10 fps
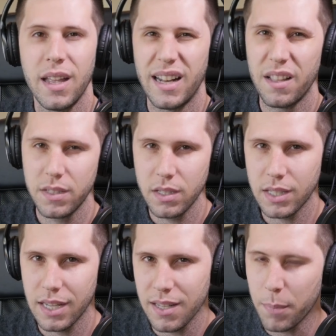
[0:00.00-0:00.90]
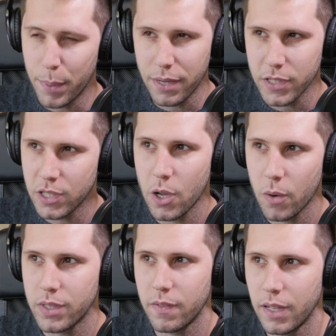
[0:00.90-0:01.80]
Now, this has kicked up a bit of a
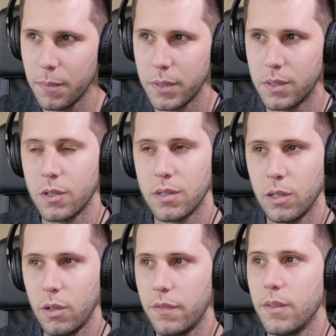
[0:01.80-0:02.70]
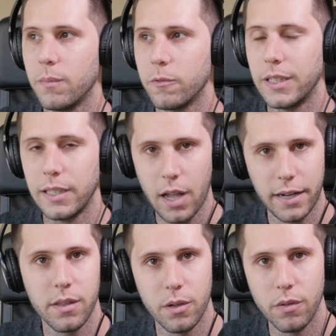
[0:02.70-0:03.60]
stir with developers because a lot of them really
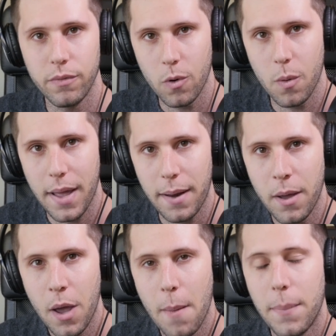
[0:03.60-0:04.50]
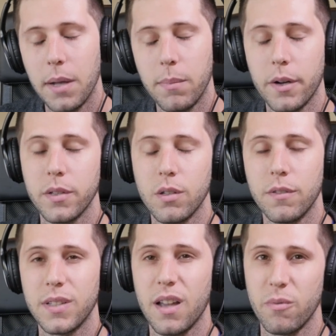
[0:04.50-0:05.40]
liked the new format, but
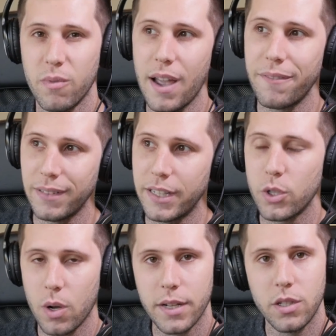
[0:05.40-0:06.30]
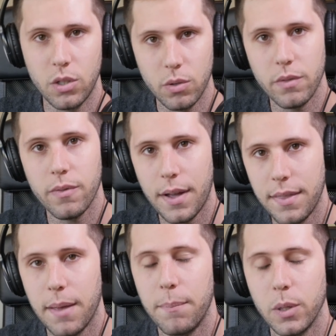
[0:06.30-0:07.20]
Microsoft are rightfully trying to unify
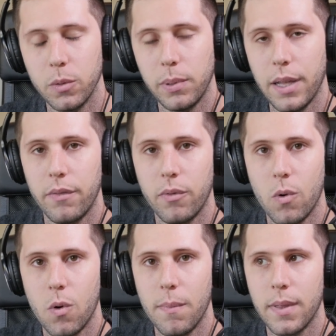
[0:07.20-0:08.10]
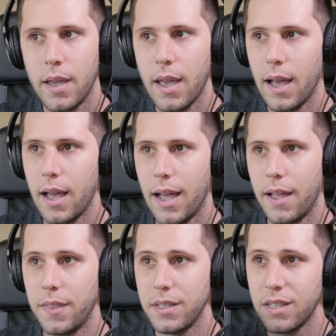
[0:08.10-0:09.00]
their build platform, uh,
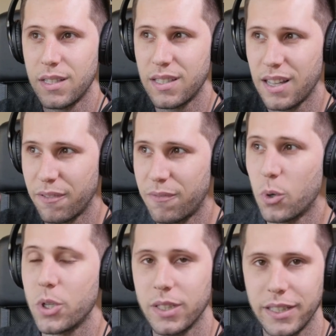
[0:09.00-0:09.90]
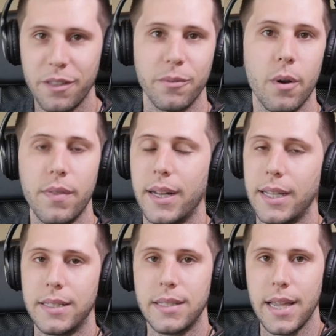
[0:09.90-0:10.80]
and this is unfortunately the road they
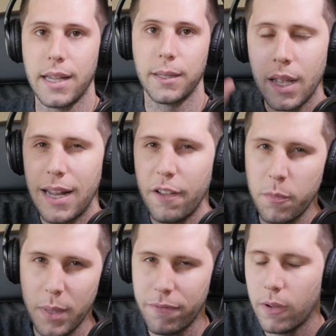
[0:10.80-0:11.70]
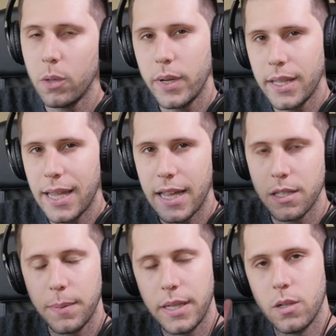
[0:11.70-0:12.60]
need to take. Now, if you've been following the A
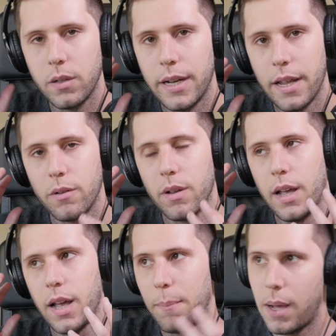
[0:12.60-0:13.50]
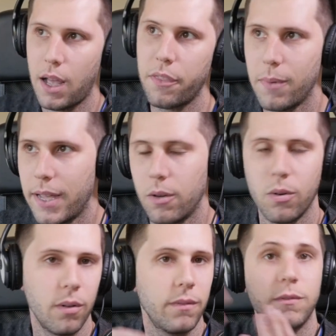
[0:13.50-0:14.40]
S P dot NET uh, pathway
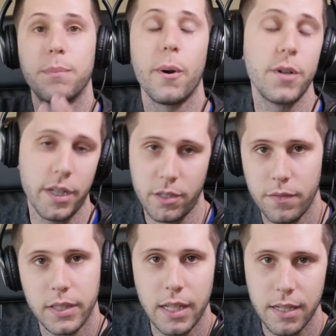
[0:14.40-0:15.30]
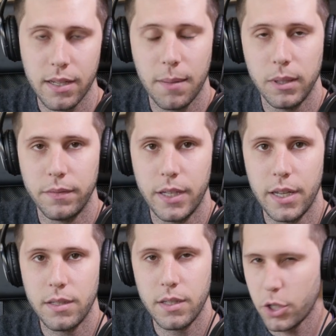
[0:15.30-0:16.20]
or project over the last couple of
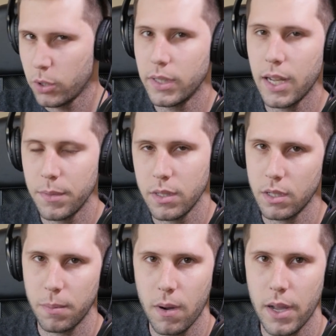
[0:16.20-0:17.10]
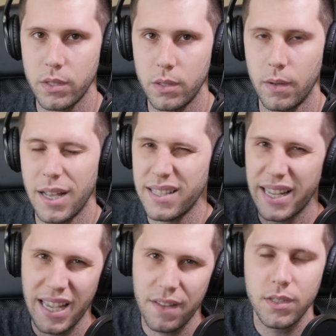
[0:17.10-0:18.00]
years, this shouldn't come as a surprise to you as
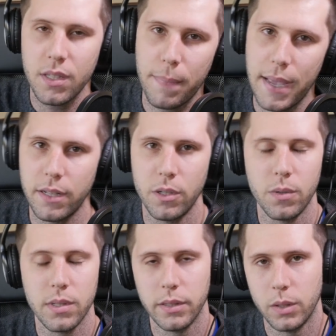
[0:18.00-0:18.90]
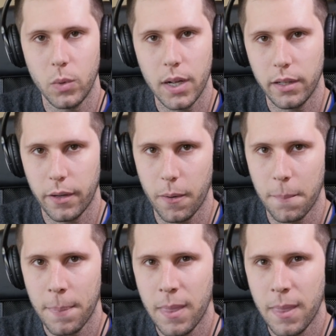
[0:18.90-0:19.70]
they gave us the bad news a little while ago.